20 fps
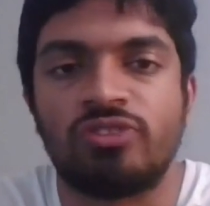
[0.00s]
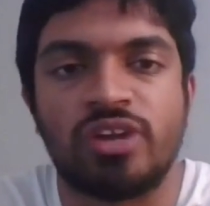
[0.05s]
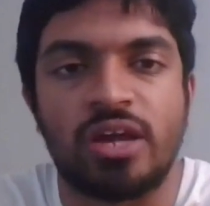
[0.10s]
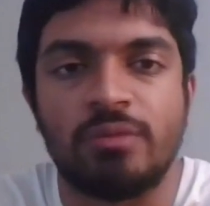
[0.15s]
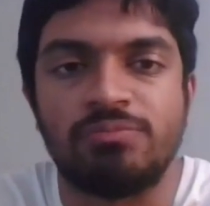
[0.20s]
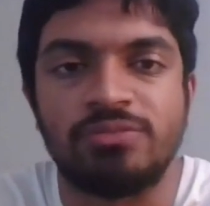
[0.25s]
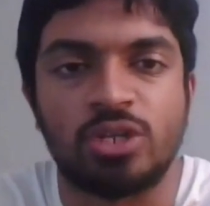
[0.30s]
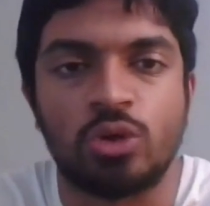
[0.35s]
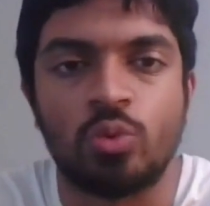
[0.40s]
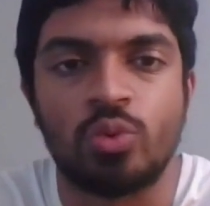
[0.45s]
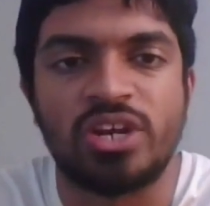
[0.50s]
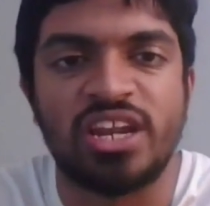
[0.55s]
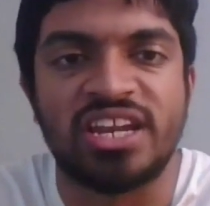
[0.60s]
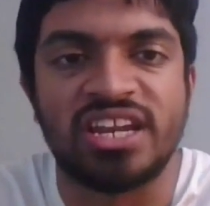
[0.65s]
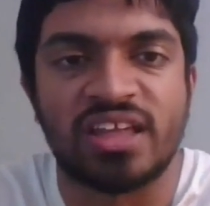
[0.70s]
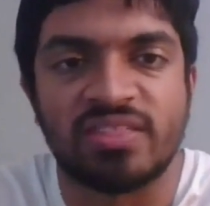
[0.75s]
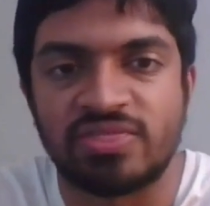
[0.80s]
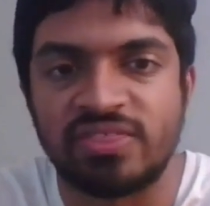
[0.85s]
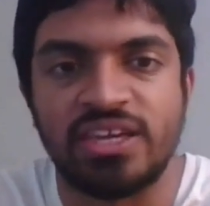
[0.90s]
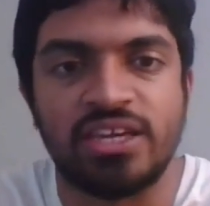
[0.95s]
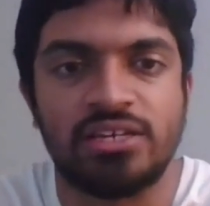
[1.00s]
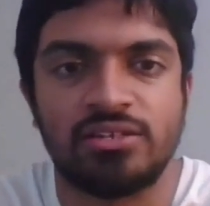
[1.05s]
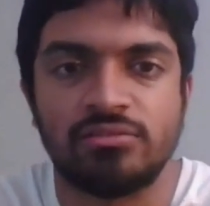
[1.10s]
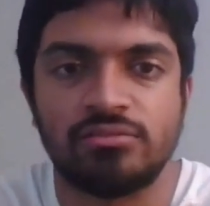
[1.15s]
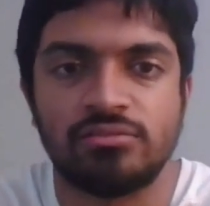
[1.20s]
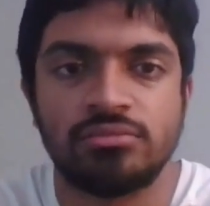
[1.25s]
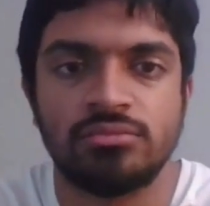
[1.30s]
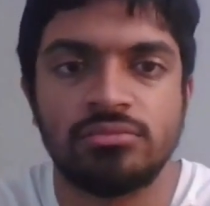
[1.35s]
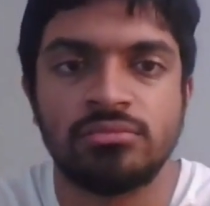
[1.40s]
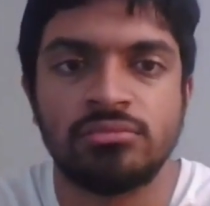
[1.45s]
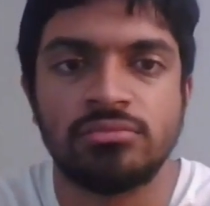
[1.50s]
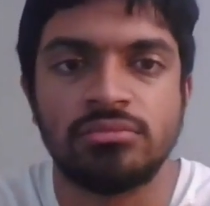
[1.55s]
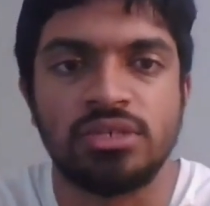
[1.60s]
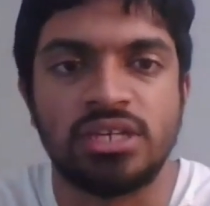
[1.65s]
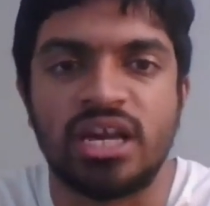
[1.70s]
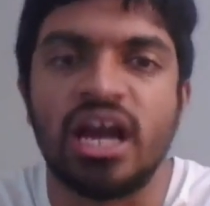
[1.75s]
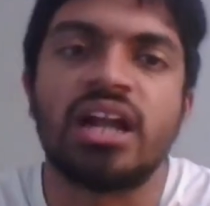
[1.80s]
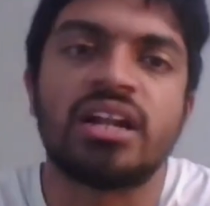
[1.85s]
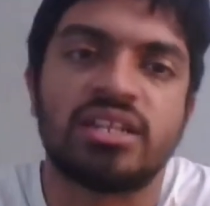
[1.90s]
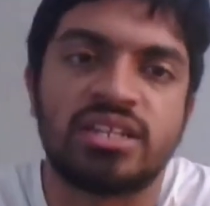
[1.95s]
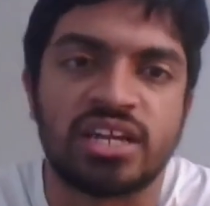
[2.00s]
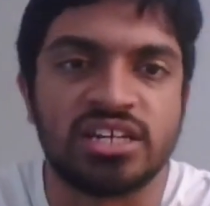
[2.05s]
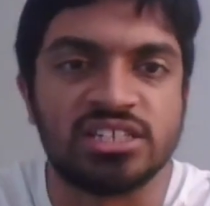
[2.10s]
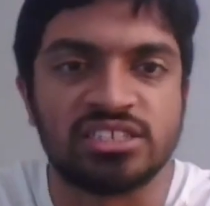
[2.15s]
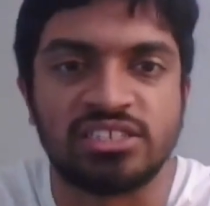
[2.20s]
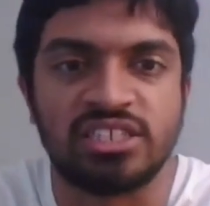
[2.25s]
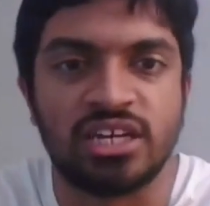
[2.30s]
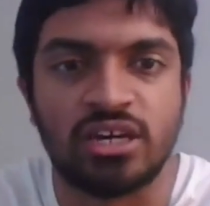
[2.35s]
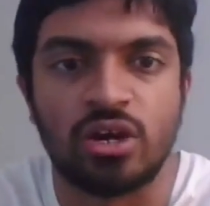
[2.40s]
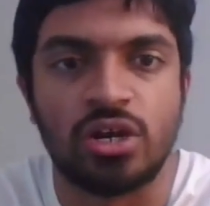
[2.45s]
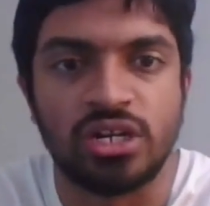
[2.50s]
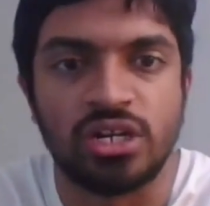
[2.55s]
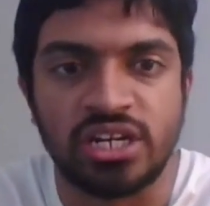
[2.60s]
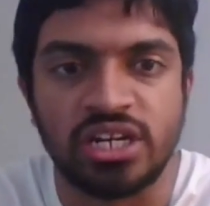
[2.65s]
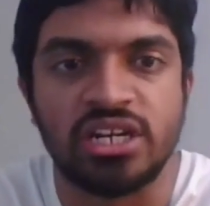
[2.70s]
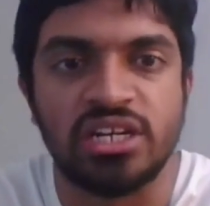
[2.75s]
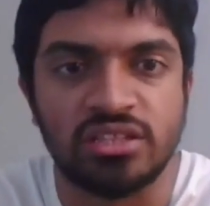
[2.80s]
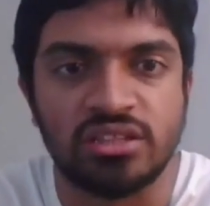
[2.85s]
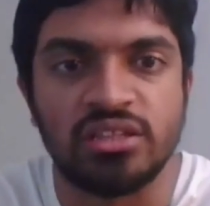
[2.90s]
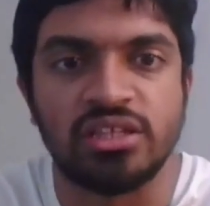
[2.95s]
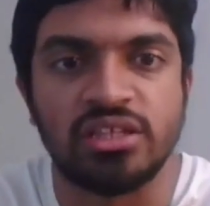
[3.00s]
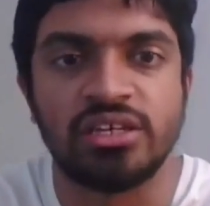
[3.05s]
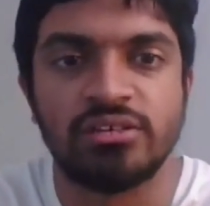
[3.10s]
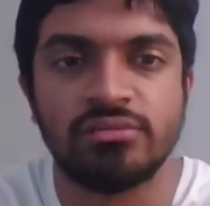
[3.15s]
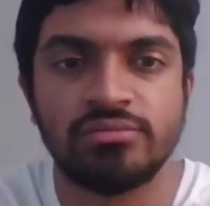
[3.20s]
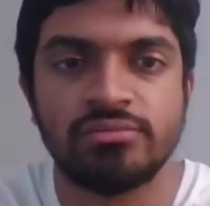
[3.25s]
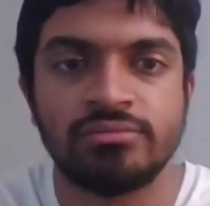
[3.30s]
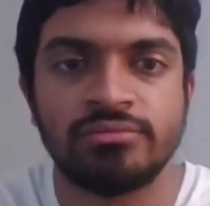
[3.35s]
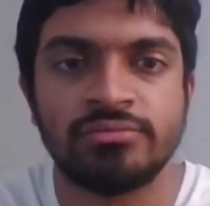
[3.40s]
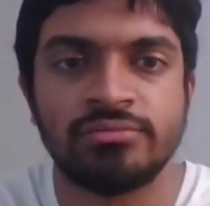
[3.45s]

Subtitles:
for absolutely nothing. Ghanta, as they call it in Hindi.